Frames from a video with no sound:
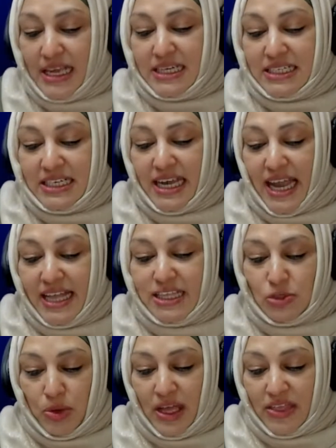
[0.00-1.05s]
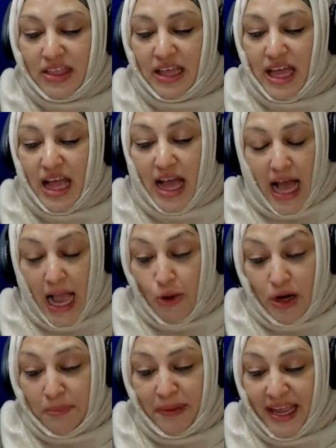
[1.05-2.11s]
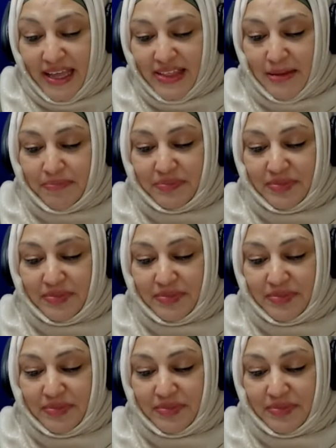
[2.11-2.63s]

She ends with, "I will pay them."